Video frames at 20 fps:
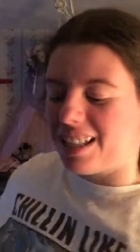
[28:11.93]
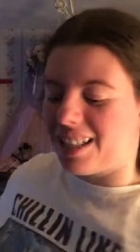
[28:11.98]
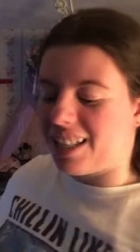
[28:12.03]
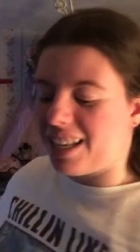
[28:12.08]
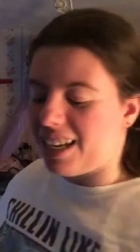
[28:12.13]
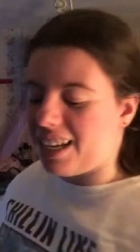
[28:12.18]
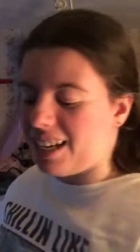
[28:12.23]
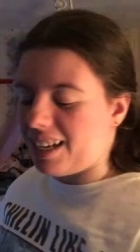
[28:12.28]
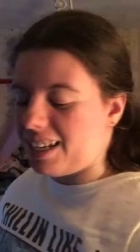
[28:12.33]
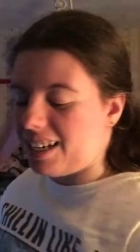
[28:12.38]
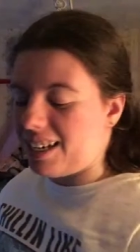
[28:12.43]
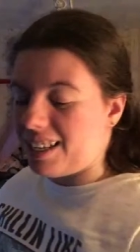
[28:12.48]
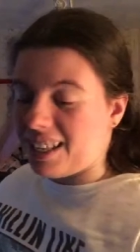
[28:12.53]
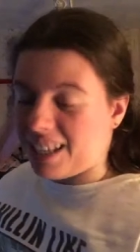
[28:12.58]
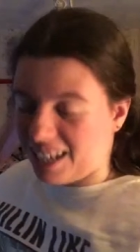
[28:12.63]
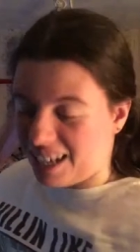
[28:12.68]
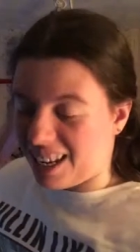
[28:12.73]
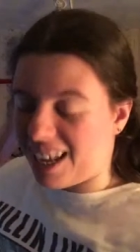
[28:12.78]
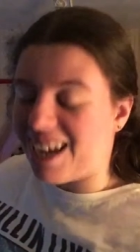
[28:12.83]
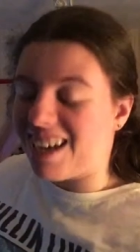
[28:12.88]
The, in
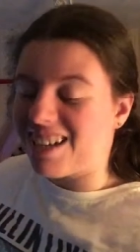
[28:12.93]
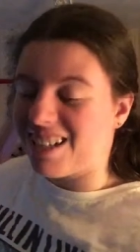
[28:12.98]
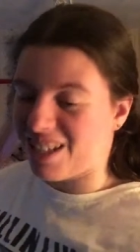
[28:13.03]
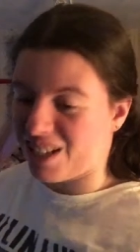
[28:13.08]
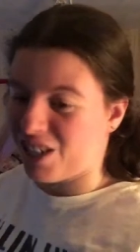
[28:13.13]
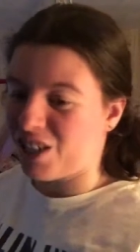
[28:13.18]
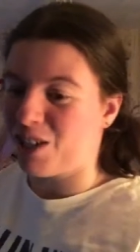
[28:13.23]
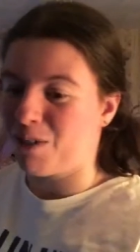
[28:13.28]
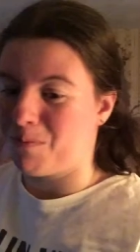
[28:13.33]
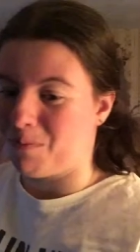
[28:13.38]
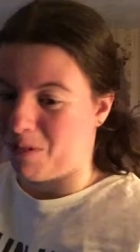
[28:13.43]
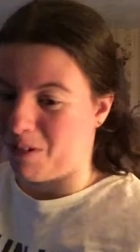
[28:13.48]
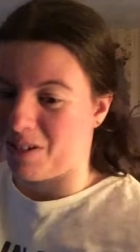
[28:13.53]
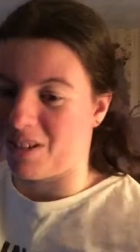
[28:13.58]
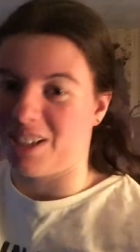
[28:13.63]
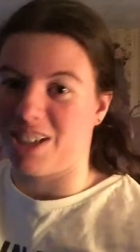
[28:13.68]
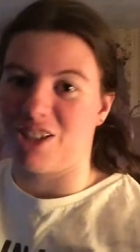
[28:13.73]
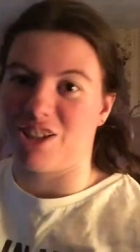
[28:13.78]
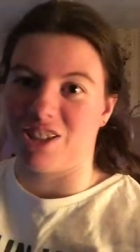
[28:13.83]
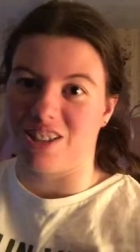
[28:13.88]
the last two
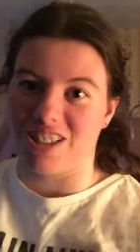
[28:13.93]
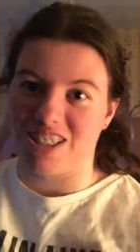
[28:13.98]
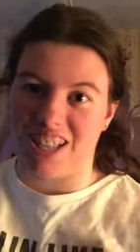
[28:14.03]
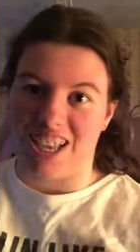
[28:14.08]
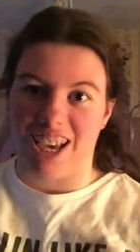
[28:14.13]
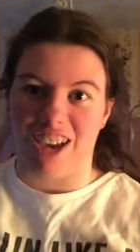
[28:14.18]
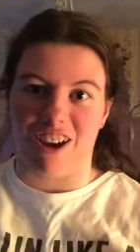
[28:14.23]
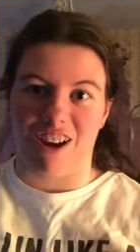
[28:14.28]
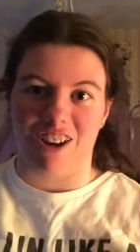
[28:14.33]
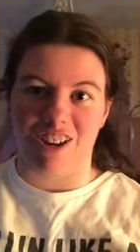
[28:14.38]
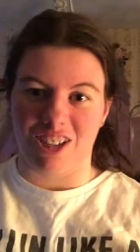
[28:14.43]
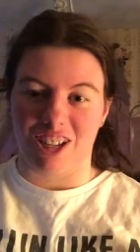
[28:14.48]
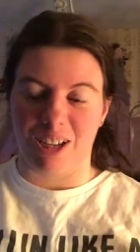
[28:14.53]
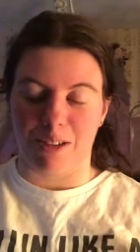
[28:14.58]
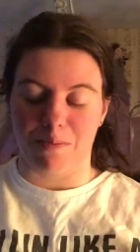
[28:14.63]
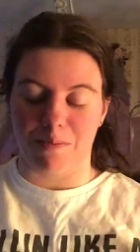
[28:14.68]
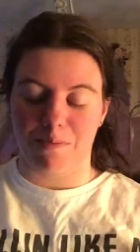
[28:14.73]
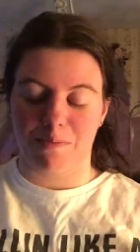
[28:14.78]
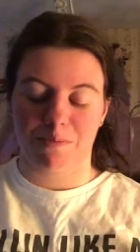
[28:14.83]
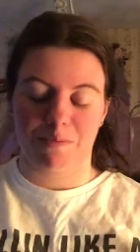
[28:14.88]
books, I should say, are the